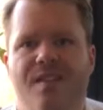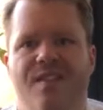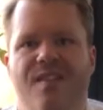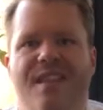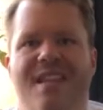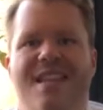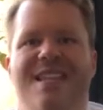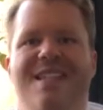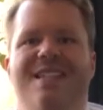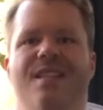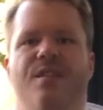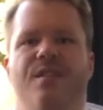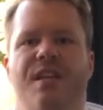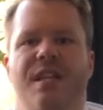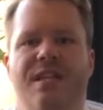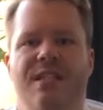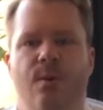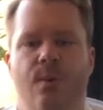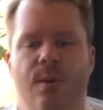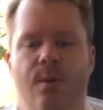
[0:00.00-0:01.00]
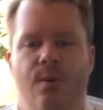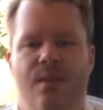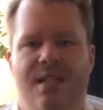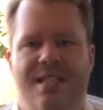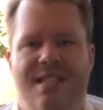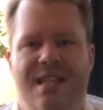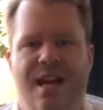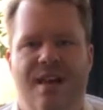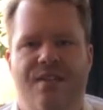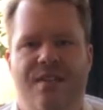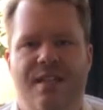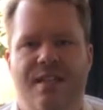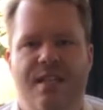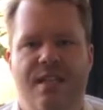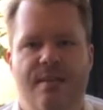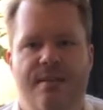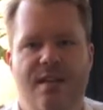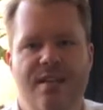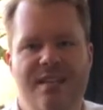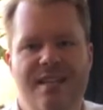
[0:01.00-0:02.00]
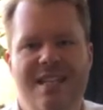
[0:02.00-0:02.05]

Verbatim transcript: These are the things that we want to start thinking about.